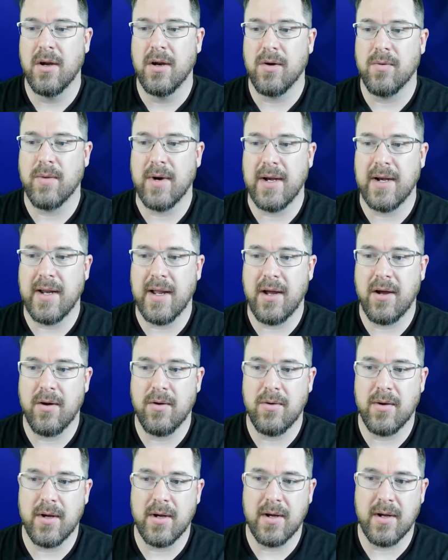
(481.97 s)
right
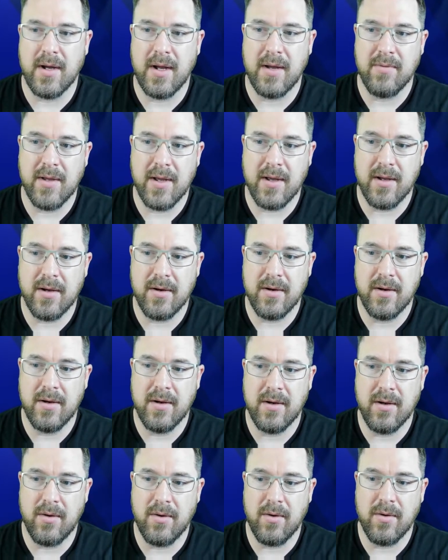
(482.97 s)
now I've got
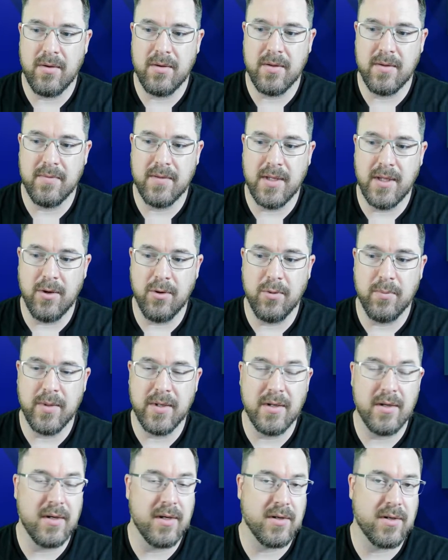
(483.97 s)
all of the
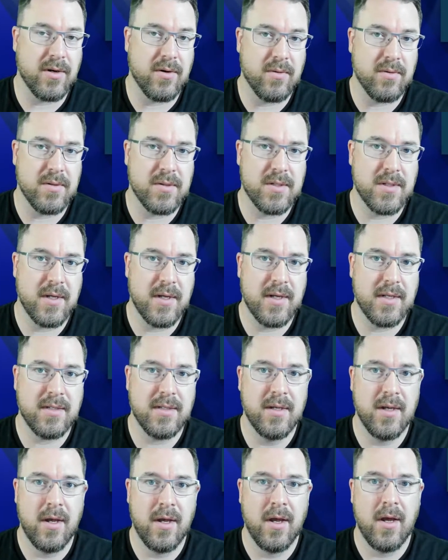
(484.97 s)
open Eternal
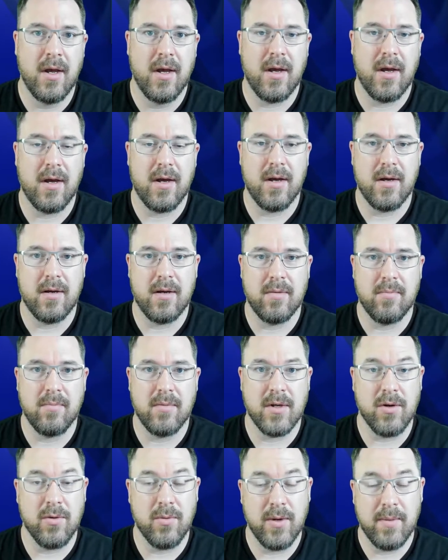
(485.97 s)
slots
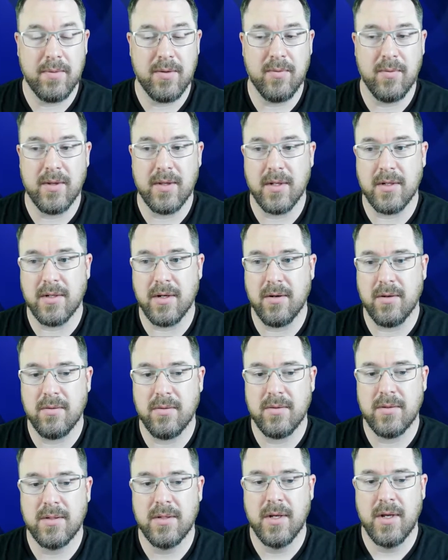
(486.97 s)
equipped with
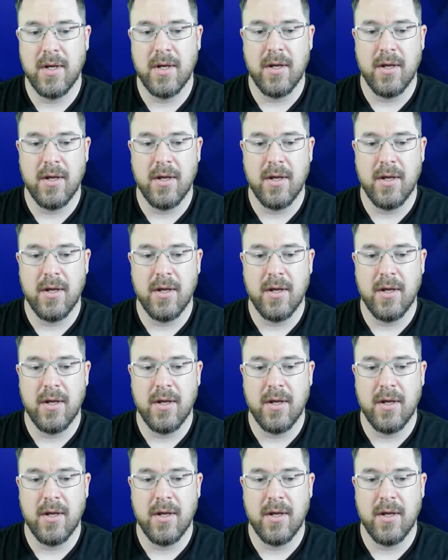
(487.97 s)
Eternals.